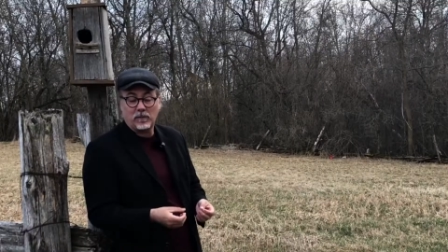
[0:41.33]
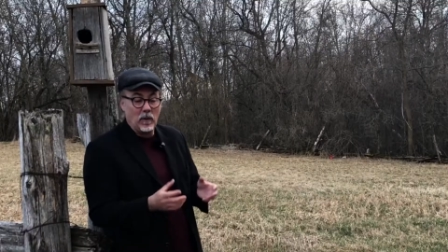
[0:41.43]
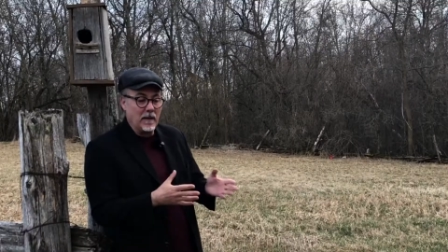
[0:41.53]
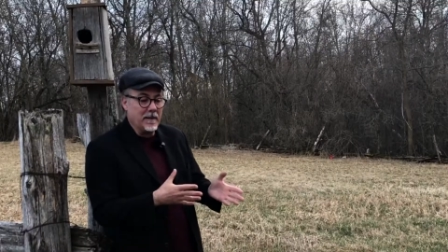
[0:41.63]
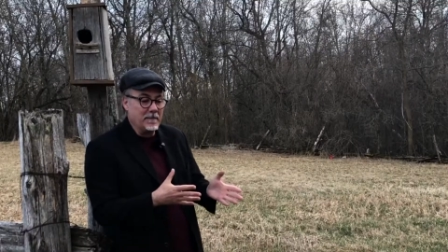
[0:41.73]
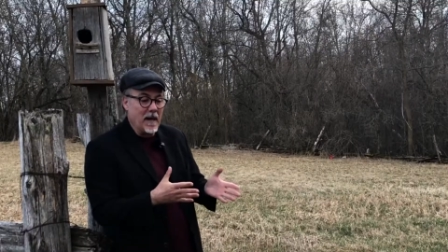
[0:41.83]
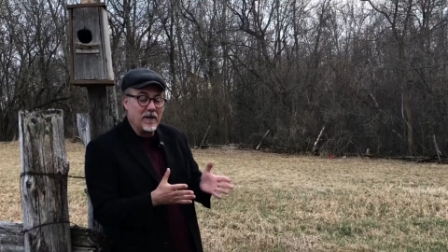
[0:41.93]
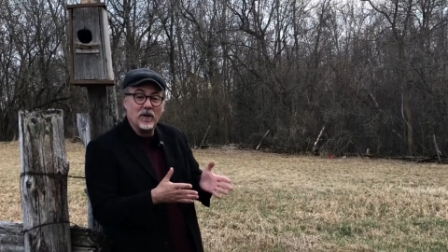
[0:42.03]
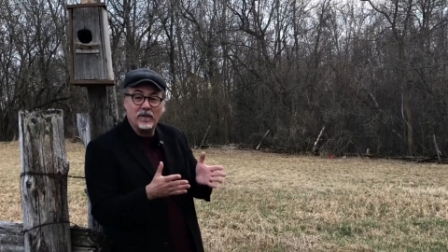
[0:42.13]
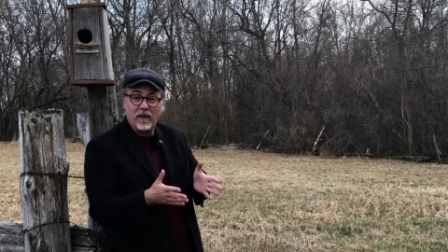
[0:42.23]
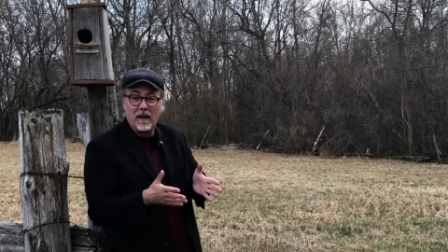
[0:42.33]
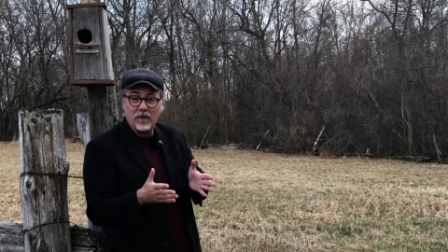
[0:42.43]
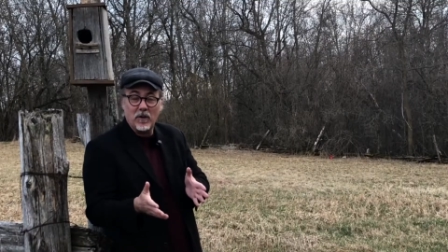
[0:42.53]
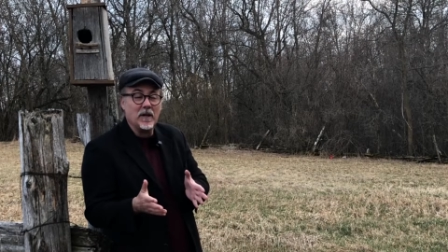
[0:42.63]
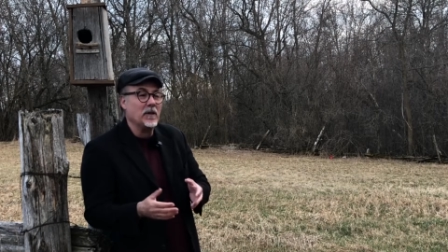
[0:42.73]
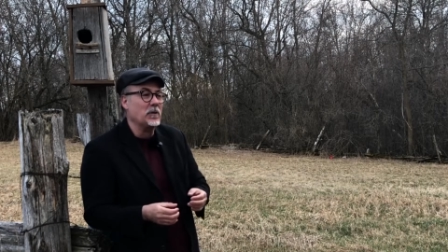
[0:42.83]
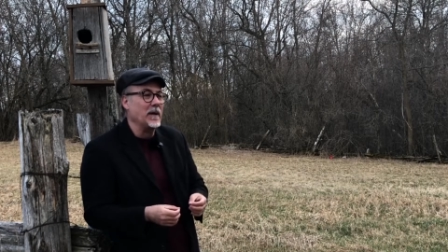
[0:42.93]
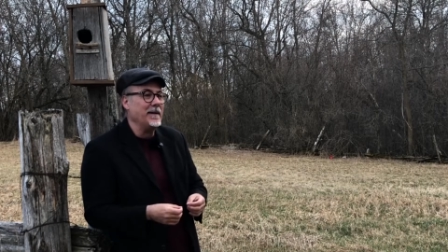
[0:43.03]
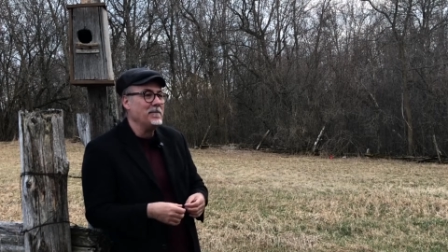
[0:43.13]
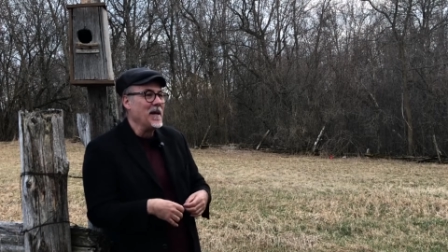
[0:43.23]
where in Matthew
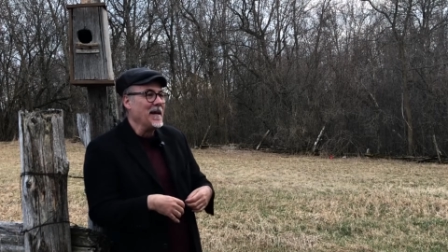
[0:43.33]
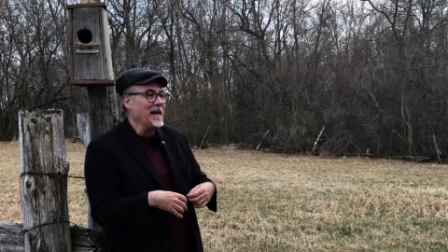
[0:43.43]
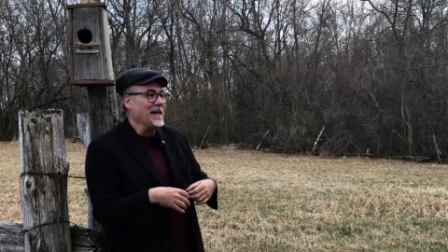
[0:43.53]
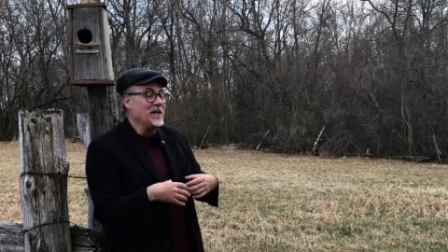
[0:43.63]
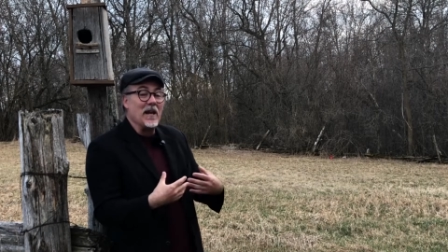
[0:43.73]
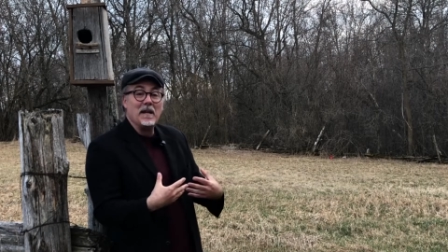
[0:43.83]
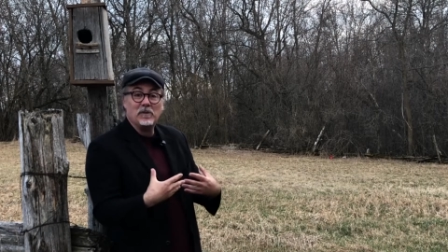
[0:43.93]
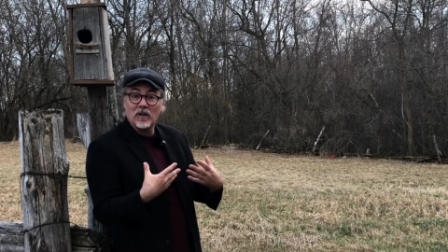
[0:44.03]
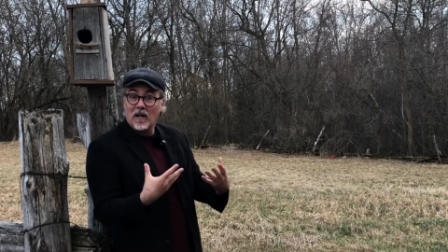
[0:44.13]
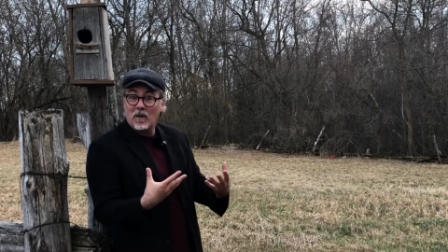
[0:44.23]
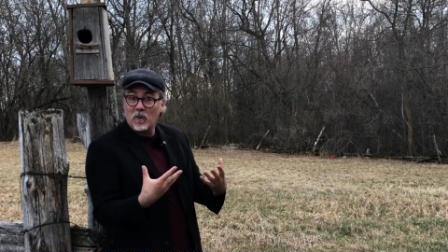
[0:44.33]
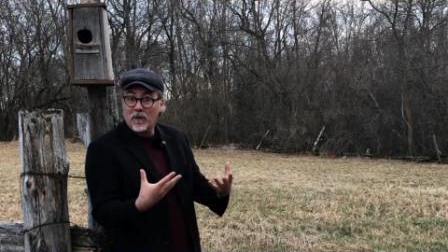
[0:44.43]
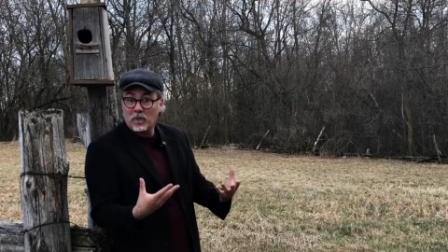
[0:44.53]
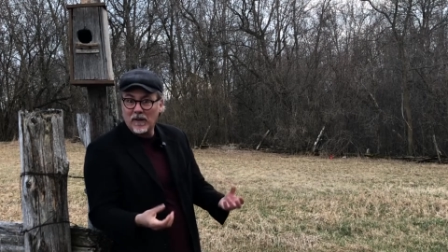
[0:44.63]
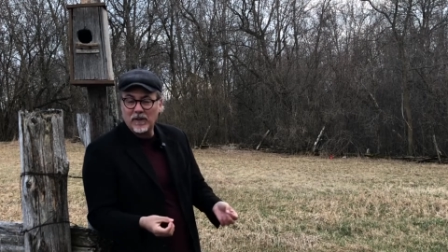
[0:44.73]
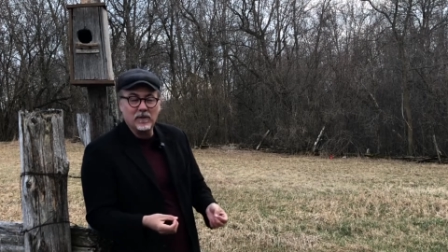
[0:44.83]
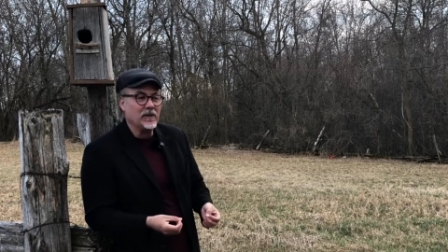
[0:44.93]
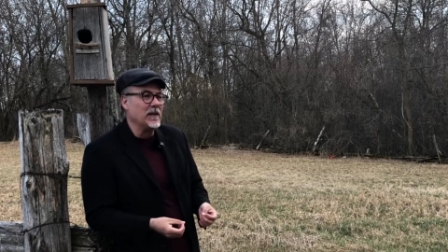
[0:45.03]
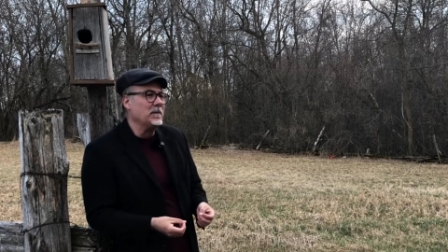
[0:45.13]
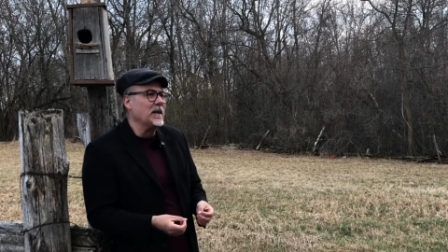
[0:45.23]
5.33, James, along with the rest of his
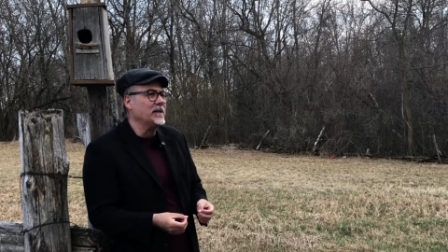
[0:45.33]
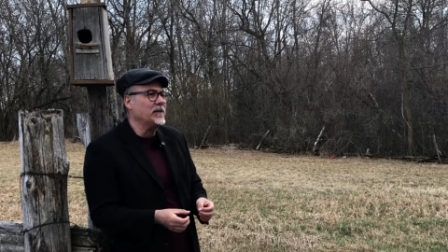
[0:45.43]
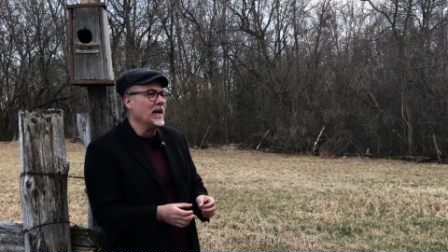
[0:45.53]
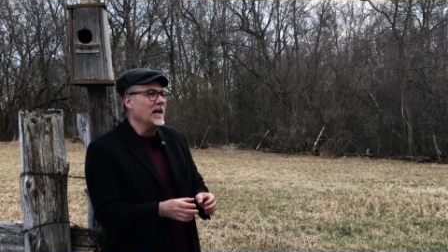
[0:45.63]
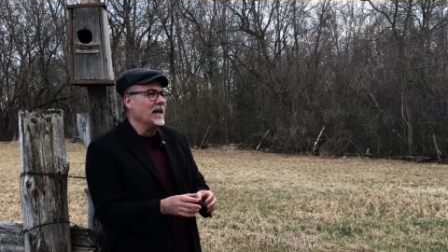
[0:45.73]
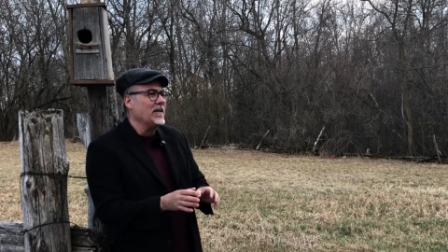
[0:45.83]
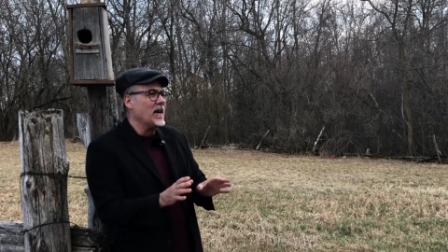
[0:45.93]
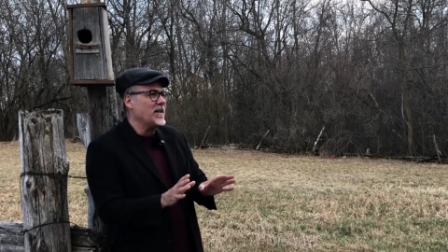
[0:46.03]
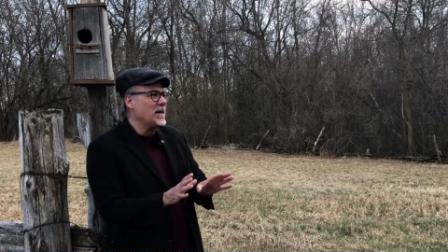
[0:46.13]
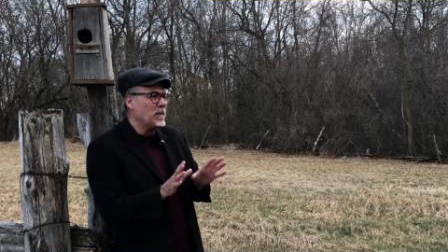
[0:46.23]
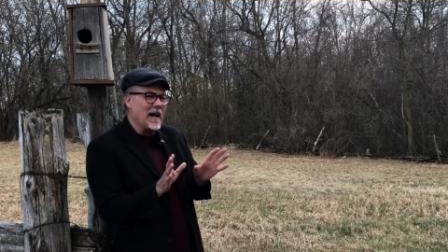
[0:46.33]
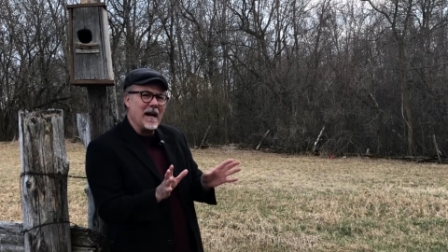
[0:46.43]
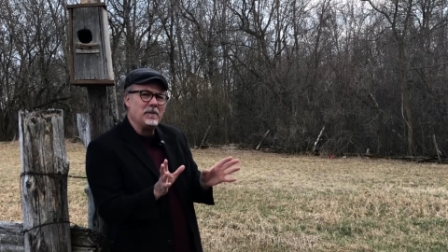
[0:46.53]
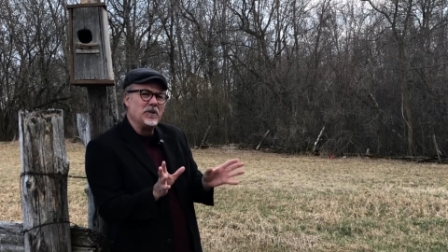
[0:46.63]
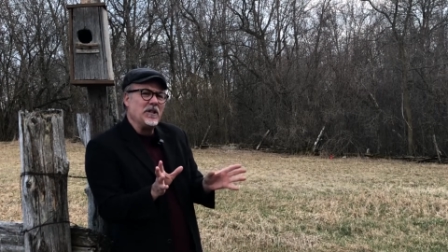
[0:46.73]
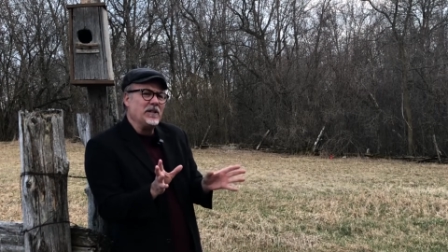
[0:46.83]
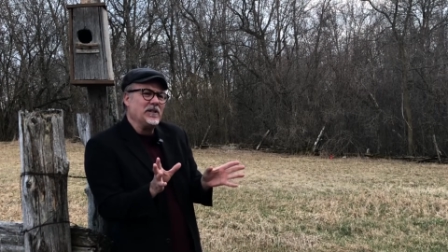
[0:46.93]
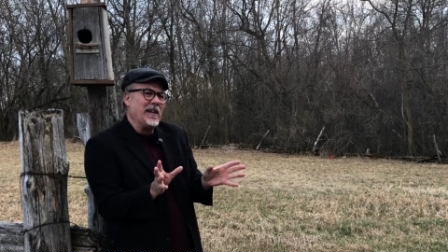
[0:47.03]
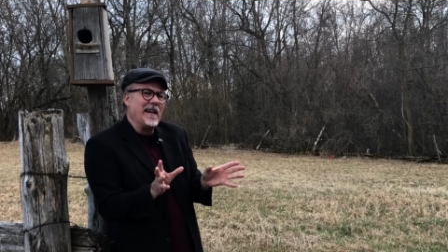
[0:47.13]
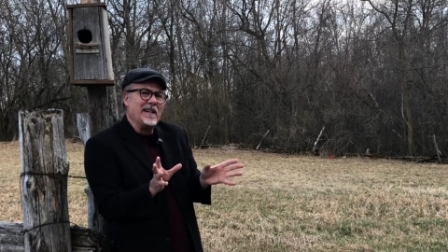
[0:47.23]
siblings, thought that perhaps
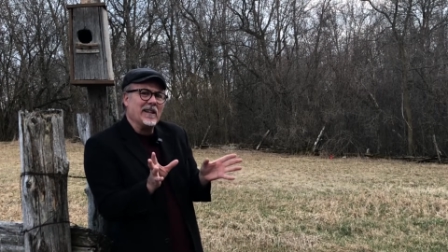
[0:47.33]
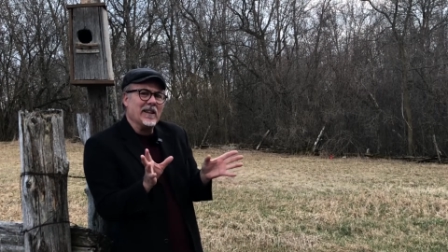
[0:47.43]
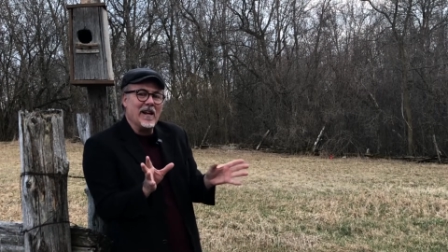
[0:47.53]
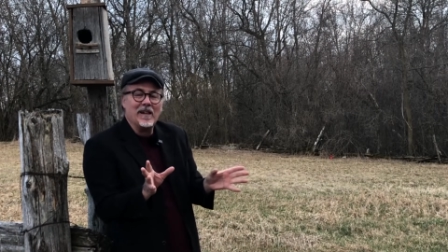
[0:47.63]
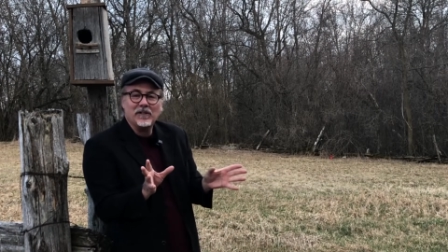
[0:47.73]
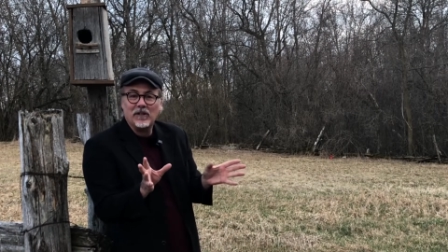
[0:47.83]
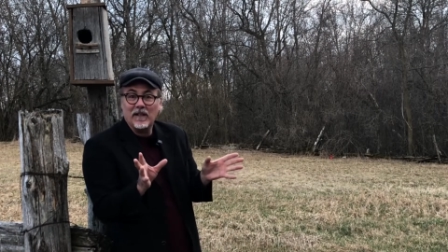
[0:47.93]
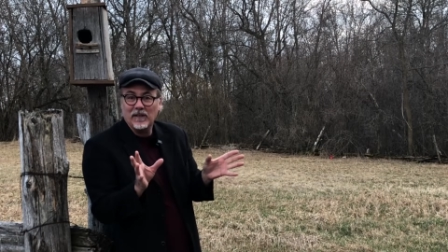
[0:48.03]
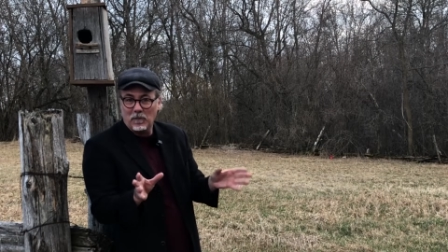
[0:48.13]
Jesus had lost his